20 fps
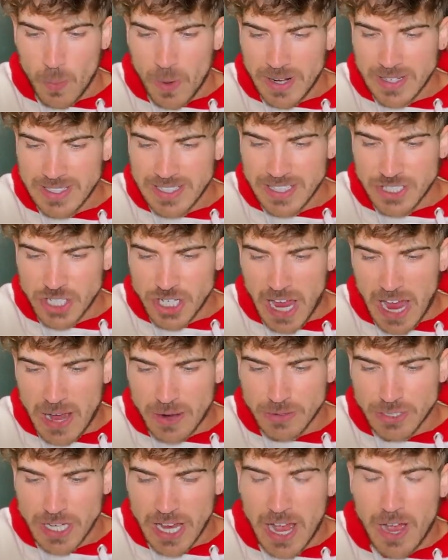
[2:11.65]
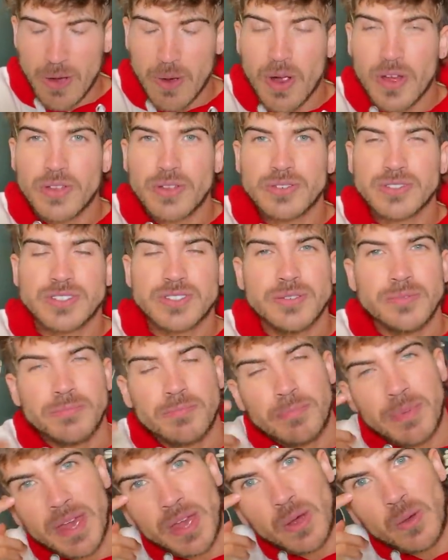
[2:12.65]
What is a Chow Chow? Are those the
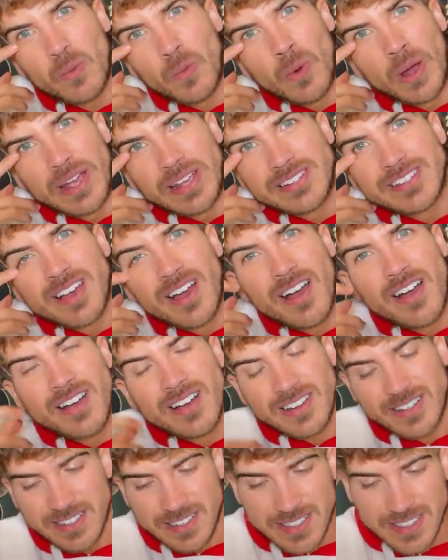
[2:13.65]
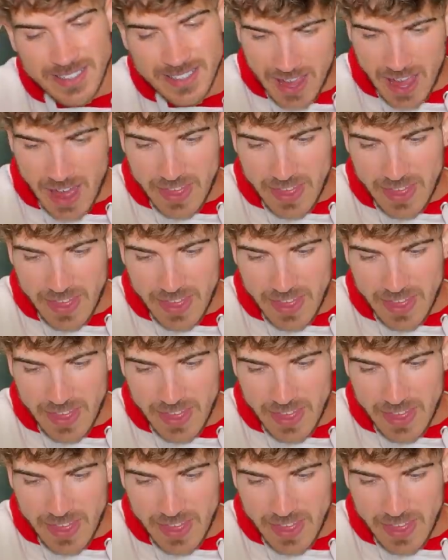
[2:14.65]
big white dogs?